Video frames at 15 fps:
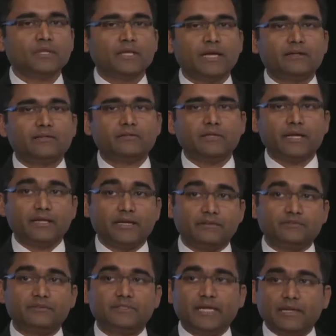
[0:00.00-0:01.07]
and
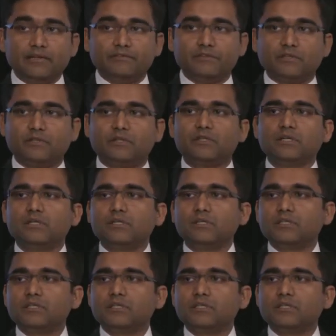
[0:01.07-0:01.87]
have delivered